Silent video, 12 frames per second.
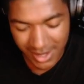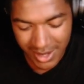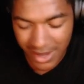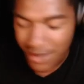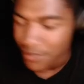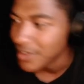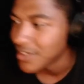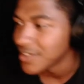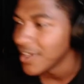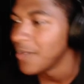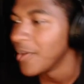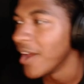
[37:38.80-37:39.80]
How much
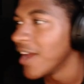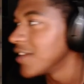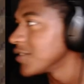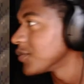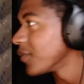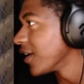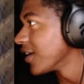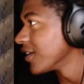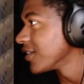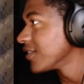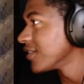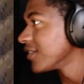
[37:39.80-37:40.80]
time has passed?